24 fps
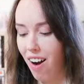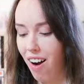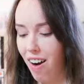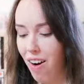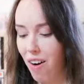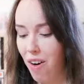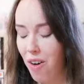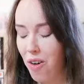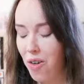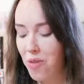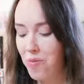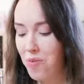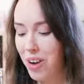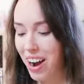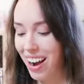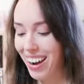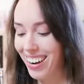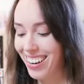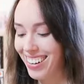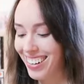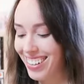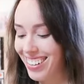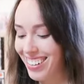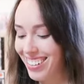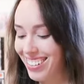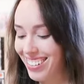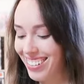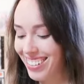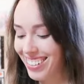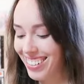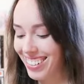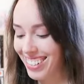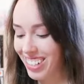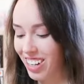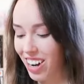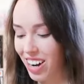Oh my
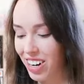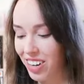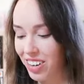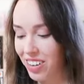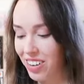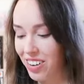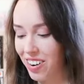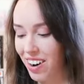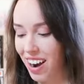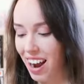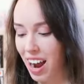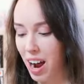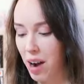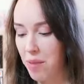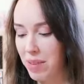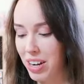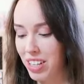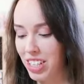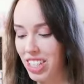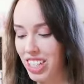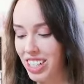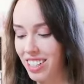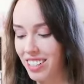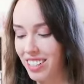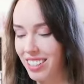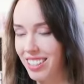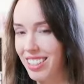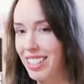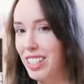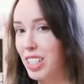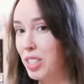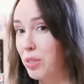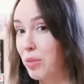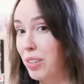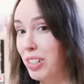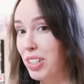goodness, I don't know how much
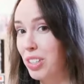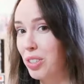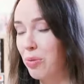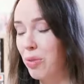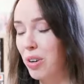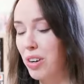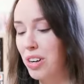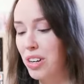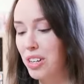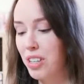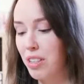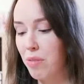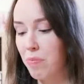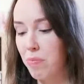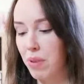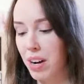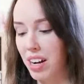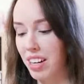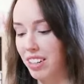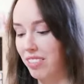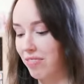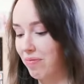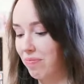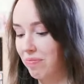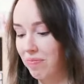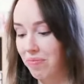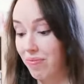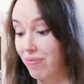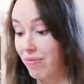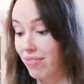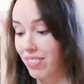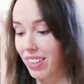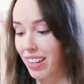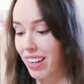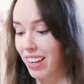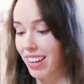this one's worth, but
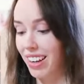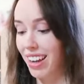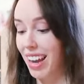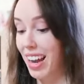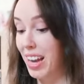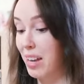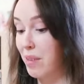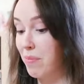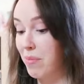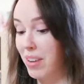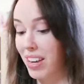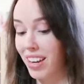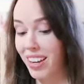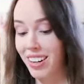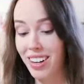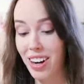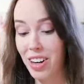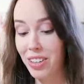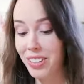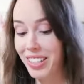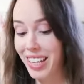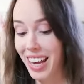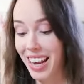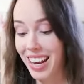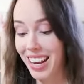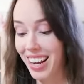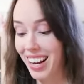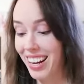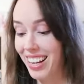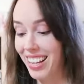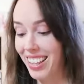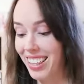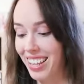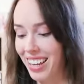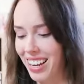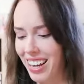hey man, I'll take
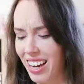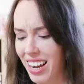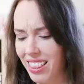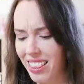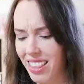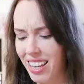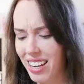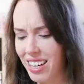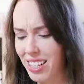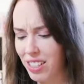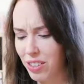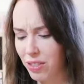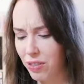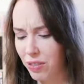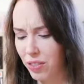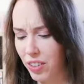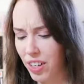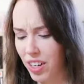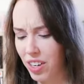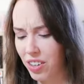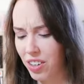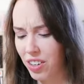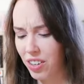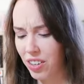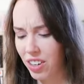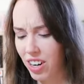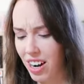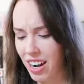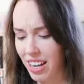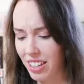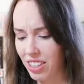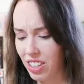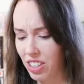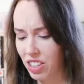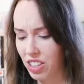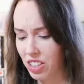anything. And these Flareon
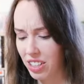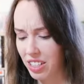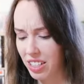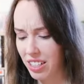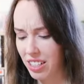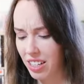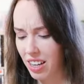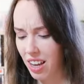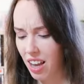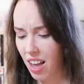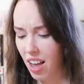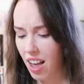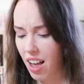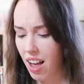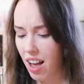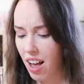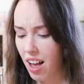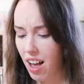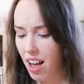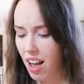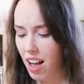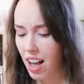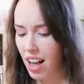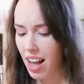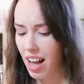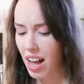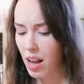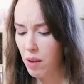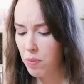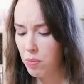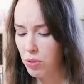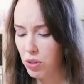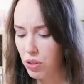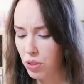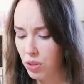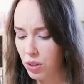cards are just
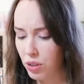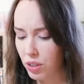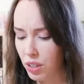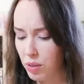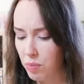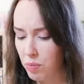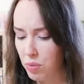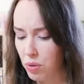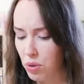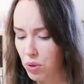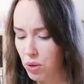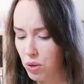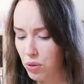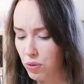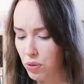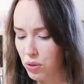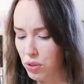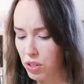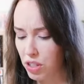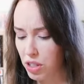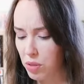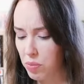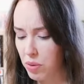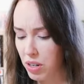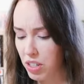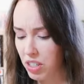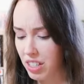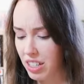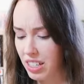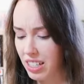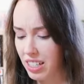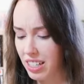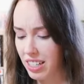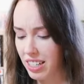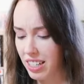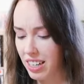absolutely beautiful, especially
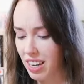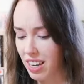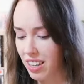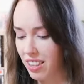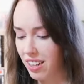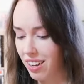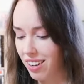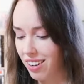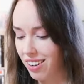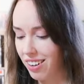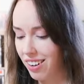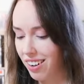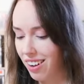together.